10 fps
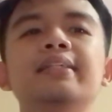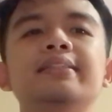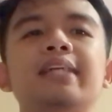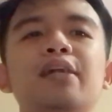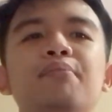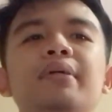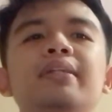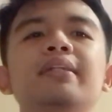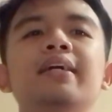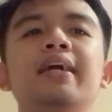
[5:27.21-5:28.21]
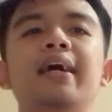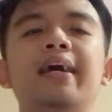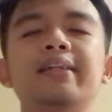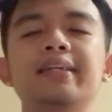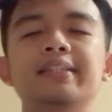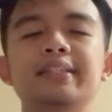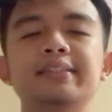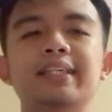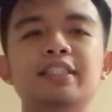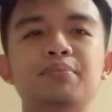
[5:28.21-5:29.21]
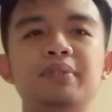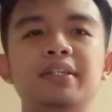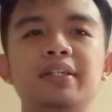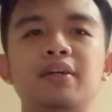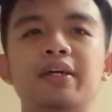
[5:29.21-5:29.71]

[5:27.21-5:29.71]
assignment and its assessment,